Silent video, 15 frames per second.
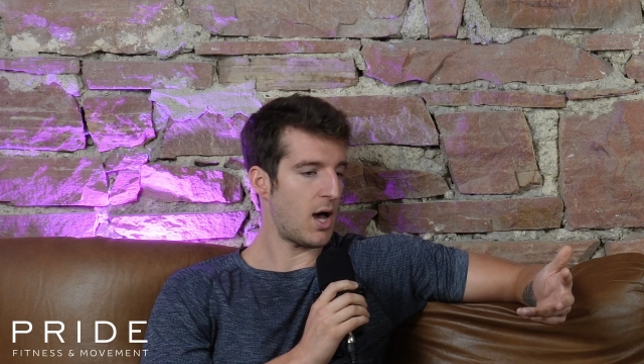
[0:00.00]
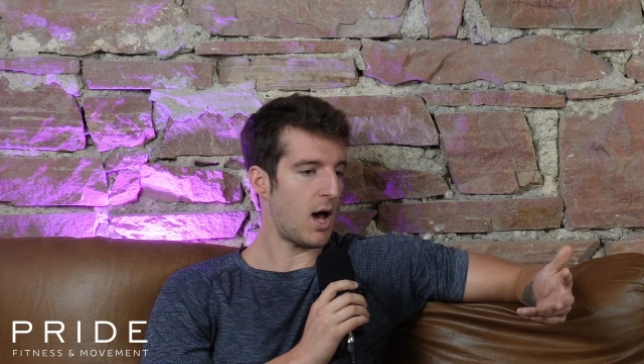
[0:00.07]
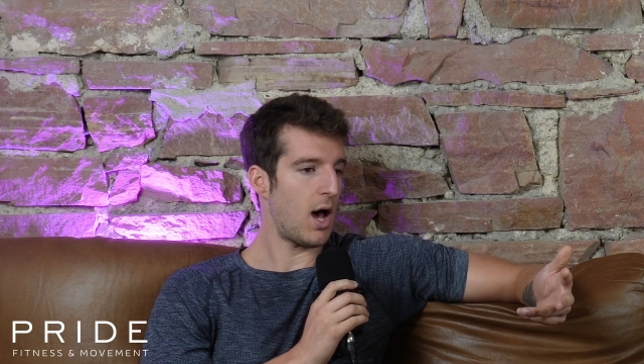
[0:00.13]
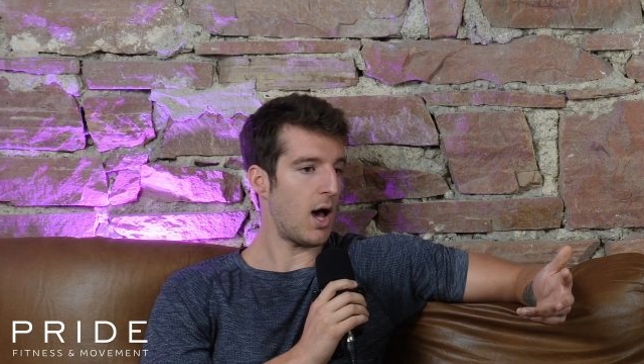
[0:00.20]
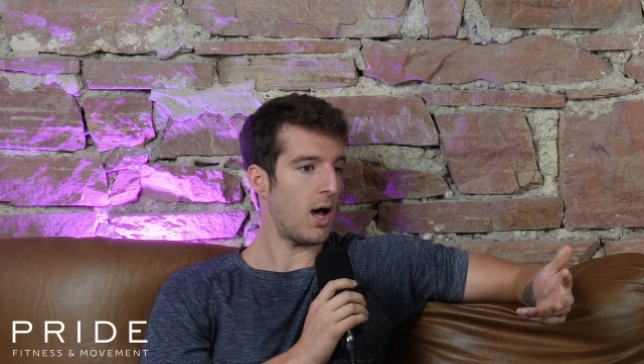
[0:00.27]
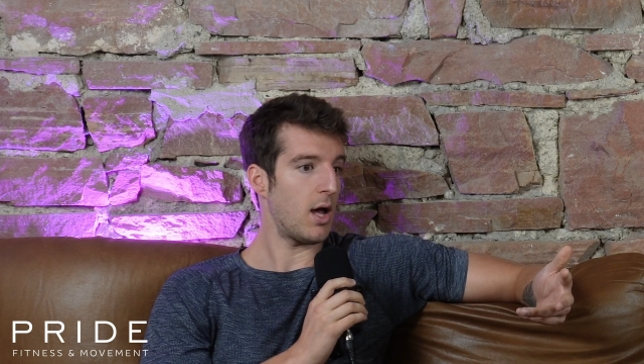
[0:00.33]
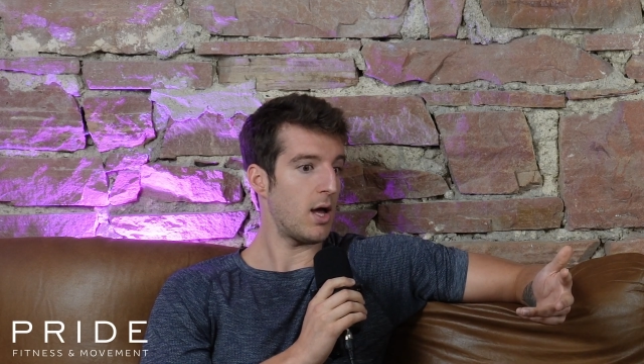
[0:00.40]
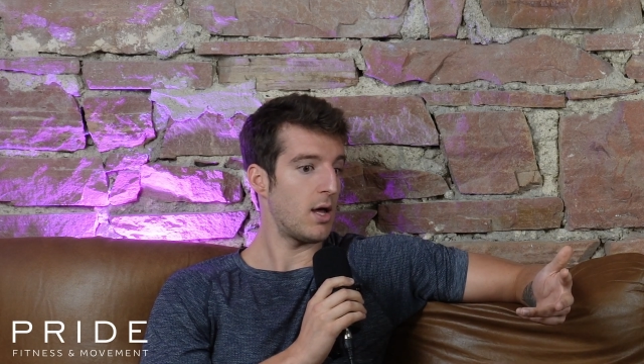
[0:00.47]

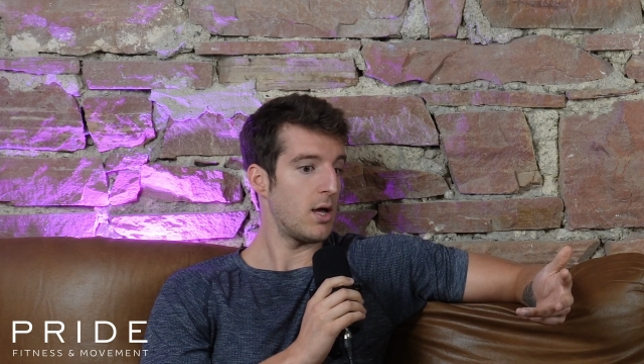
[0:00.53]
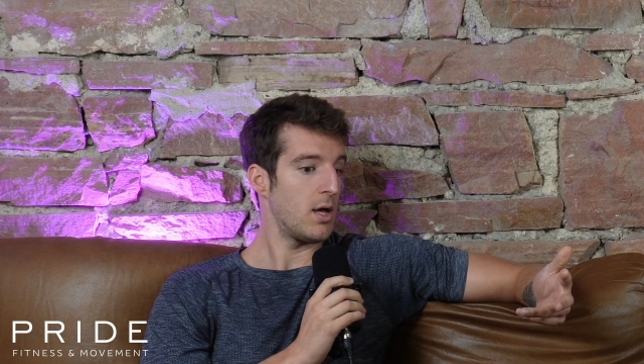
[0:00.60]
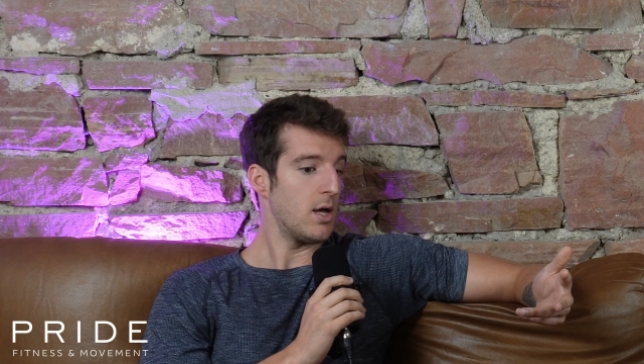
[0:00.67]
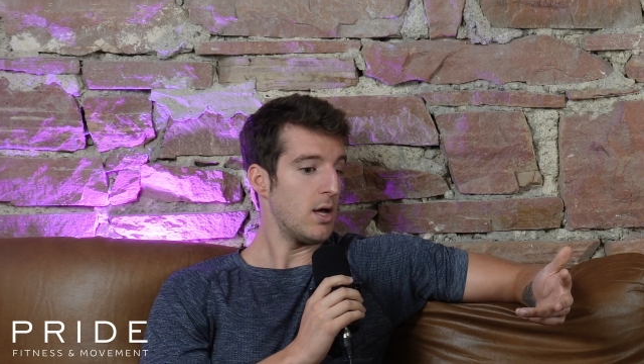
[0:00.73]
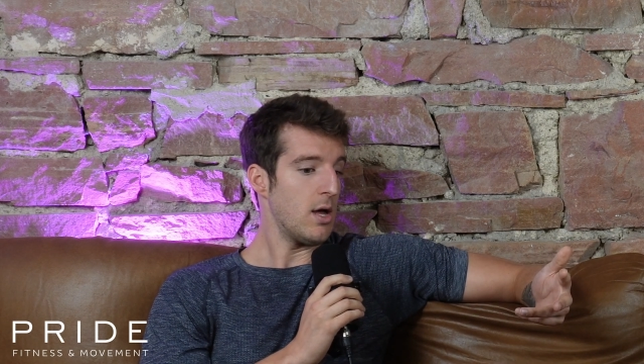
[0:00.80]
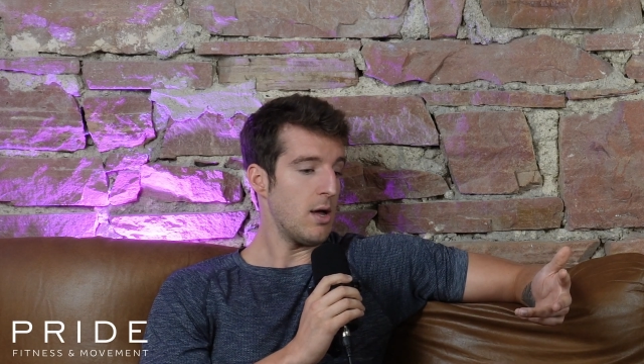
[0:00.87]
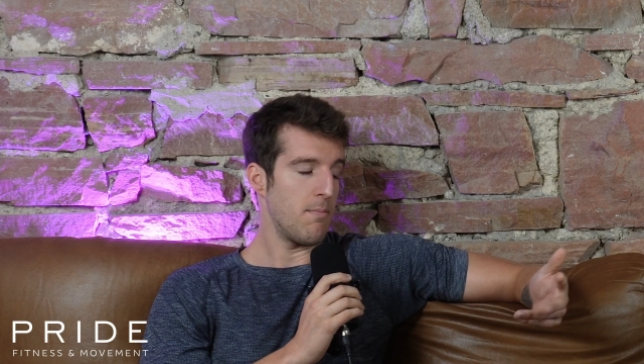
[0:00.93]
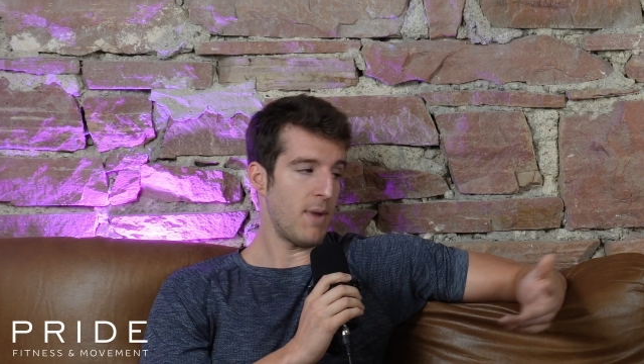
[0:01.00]
Uh,
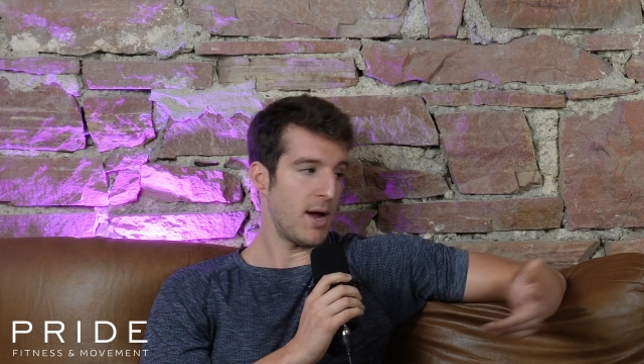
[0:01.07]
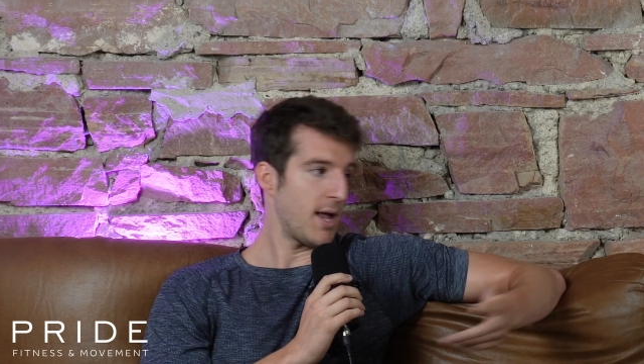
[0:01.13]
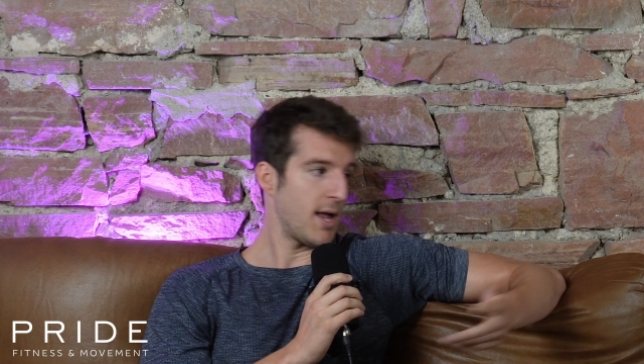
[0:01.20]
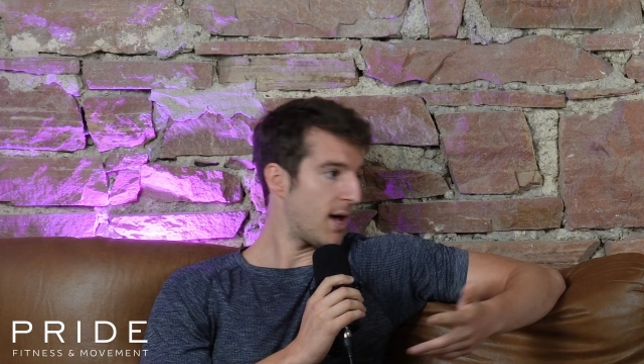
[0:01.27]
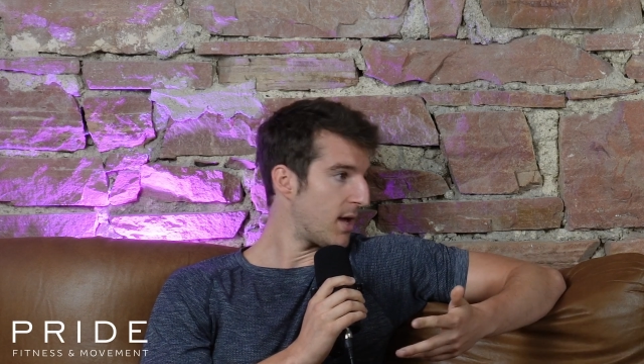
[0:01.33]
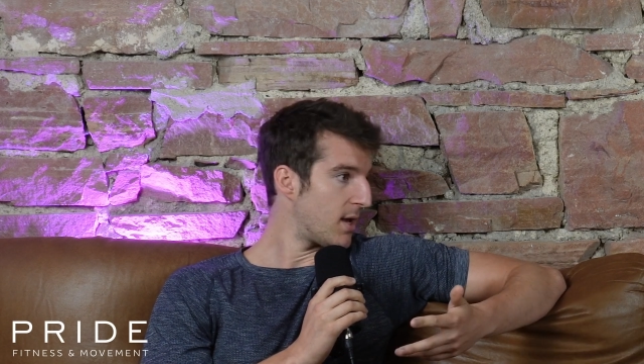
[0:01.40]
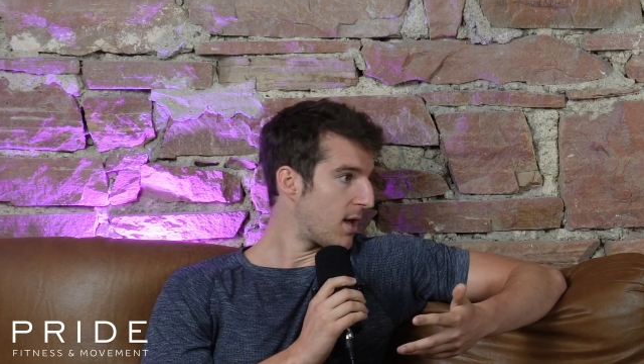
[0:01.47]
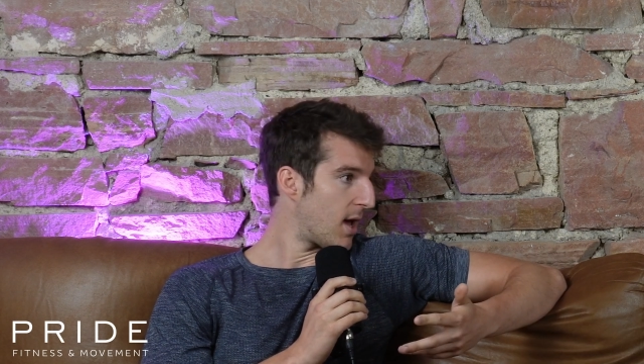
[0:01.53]
my
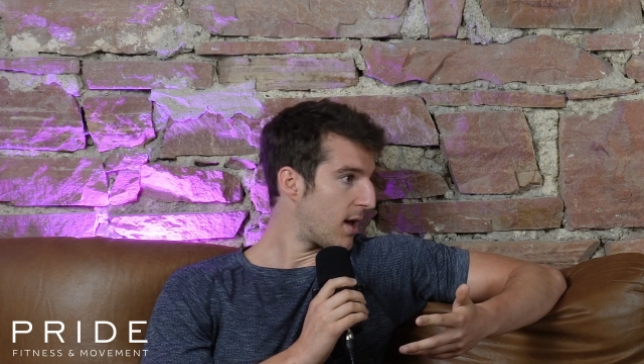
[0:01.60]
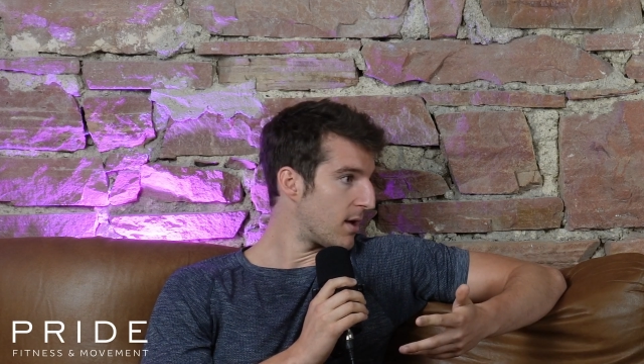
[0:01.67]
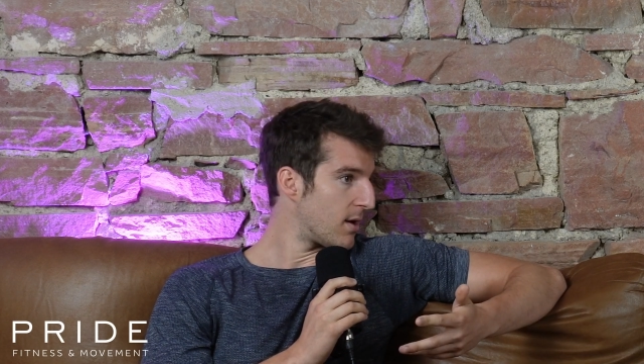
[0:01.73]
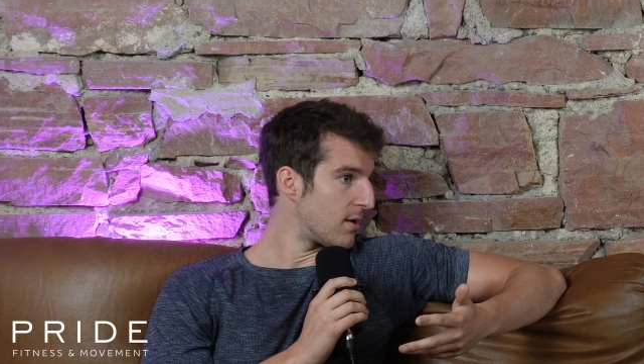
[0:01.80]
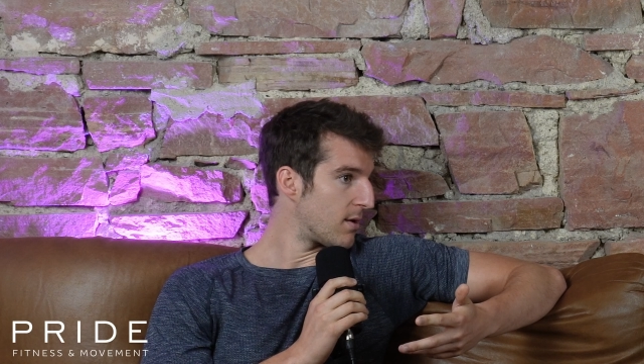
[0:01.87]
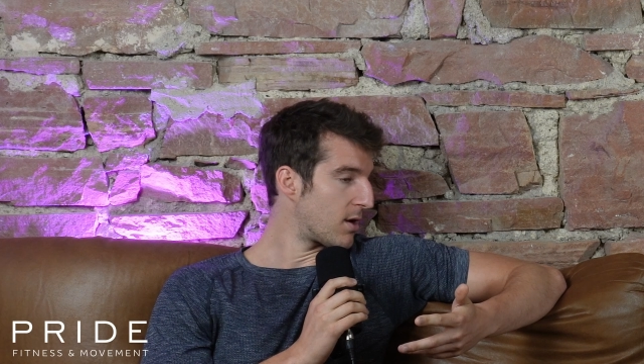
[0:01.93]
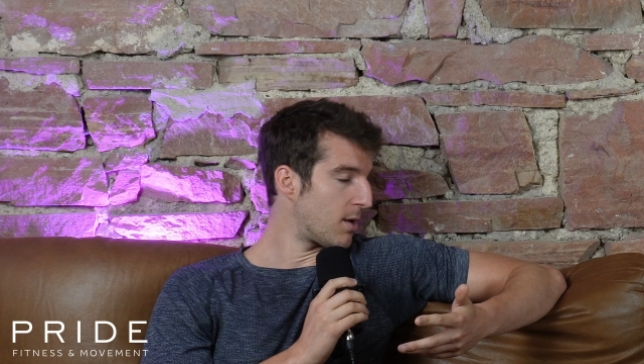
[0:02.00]
dad had a